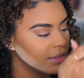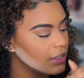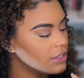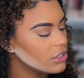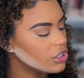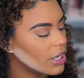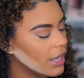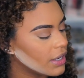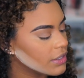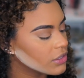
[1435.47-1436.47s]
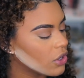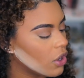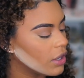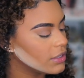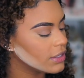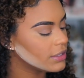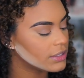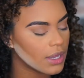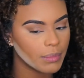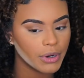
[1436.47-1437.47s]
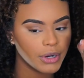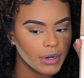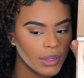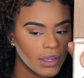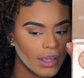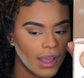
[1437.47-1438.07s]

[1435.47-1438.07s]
This shade is called Summer,